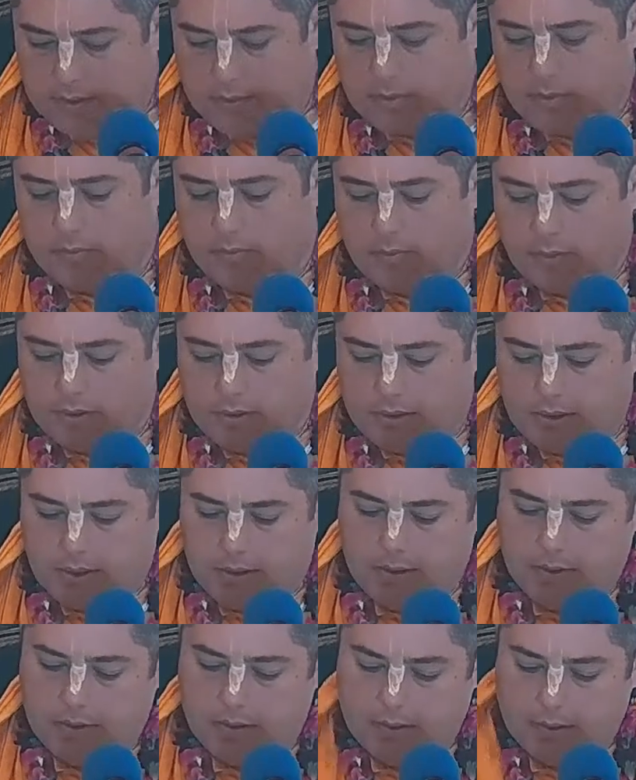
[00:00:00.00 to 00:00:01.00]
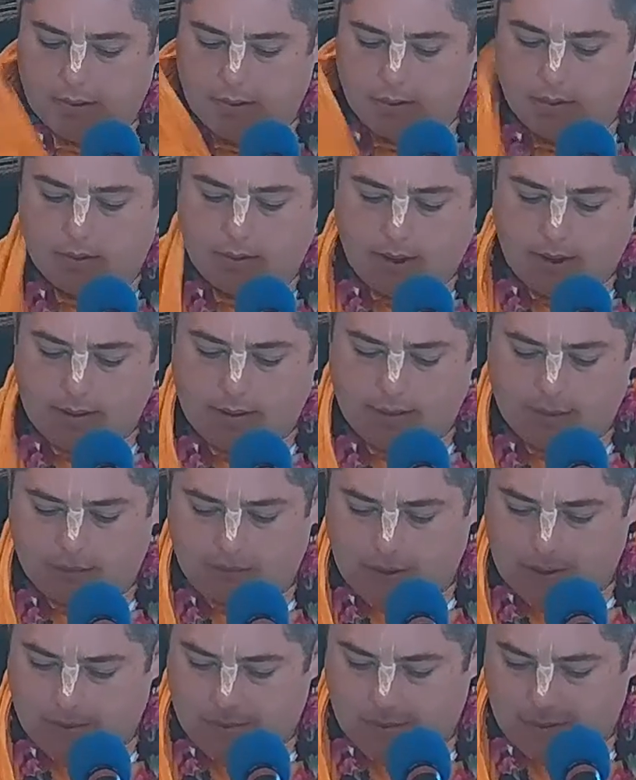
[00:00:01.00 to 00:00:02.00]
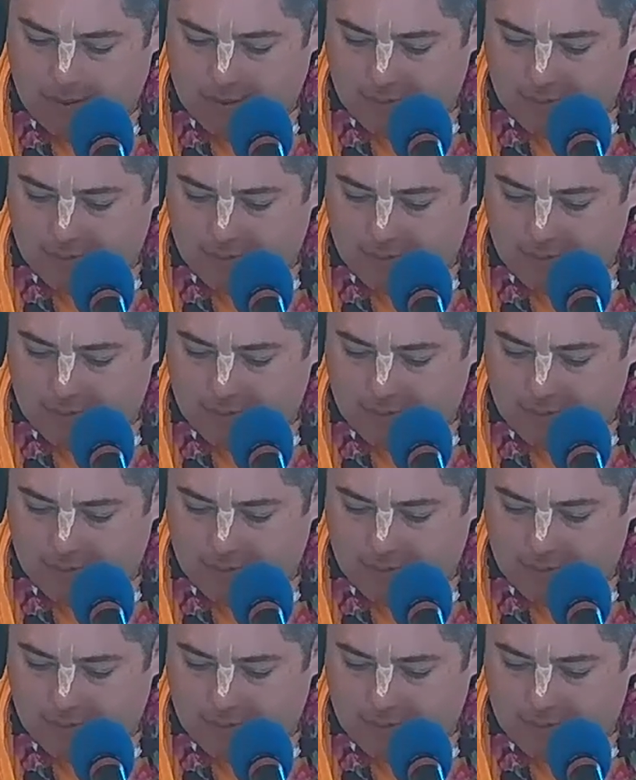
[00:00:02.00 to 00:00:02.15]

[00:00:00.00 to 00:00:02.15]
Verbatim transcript: chapter fourteen, Ideal Family